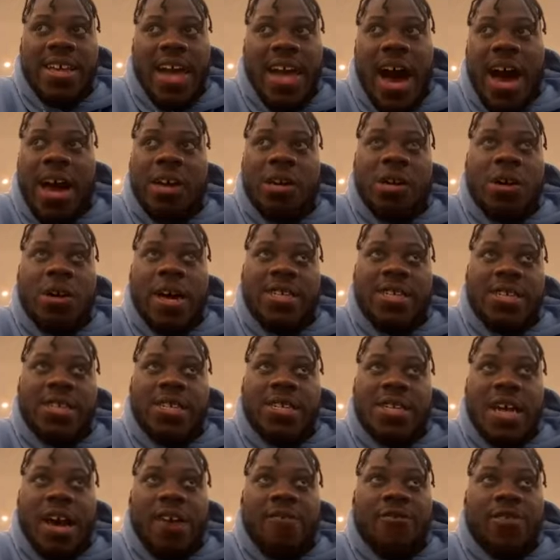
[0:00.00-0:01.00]
I don't know.
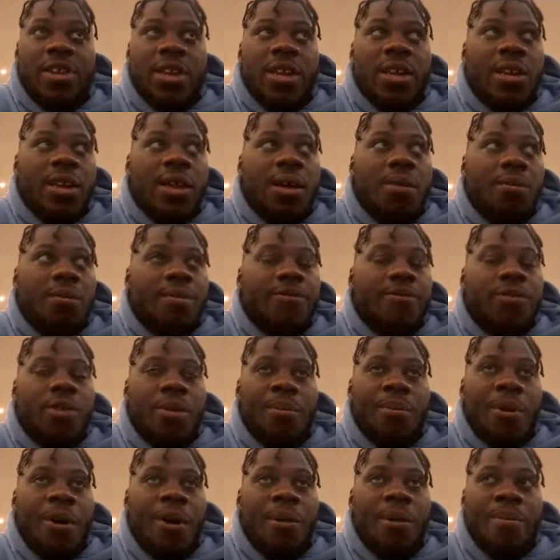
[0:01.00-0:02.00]
I fell in love with
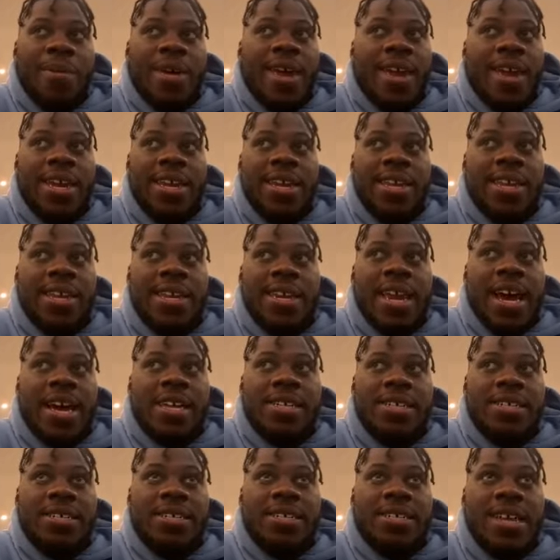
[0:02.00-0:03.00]
football, man, and I
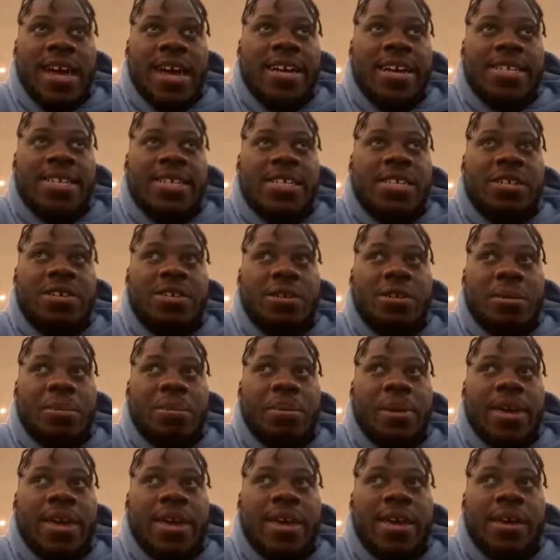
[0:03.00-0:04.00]
continued to
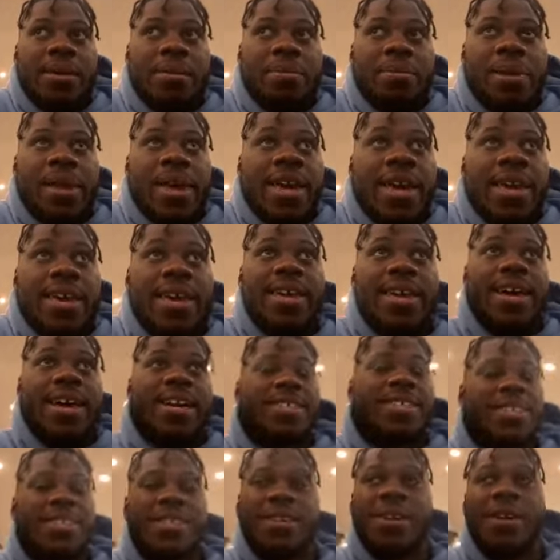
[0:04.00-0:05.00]
play it. I
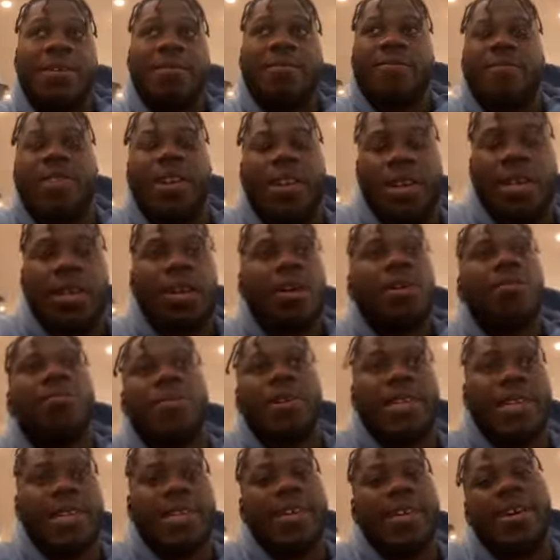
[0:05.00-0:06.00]
just fell in love
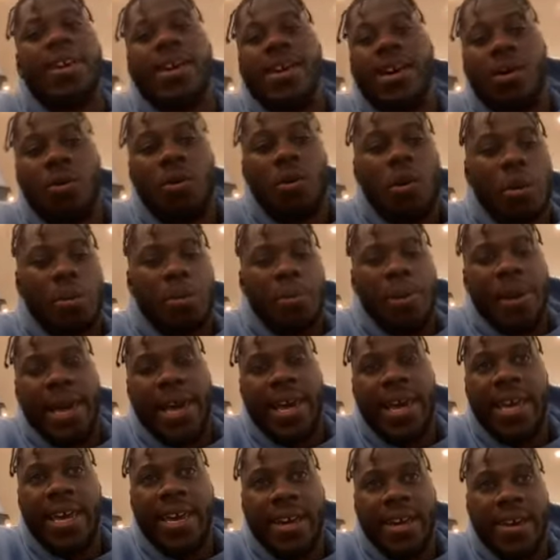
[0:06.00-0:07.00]
with it. We would
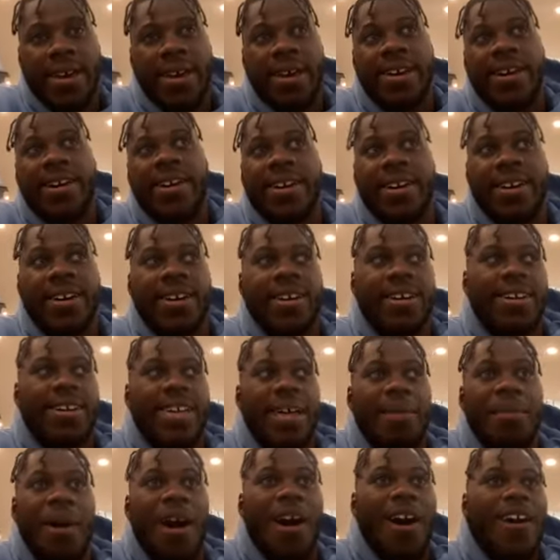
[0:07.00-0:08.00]
play
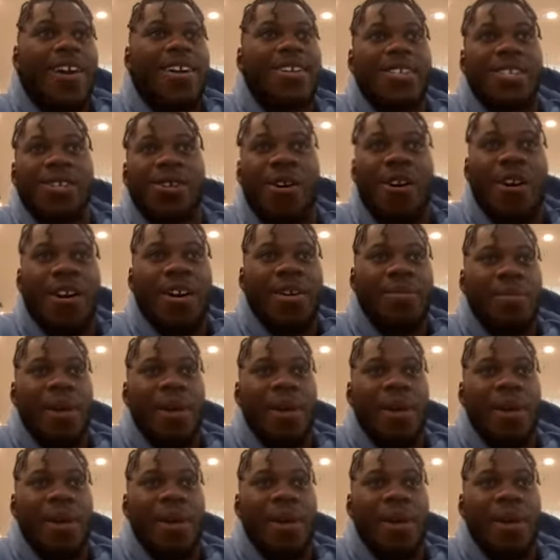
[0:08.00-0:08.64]
in my aunt's yard.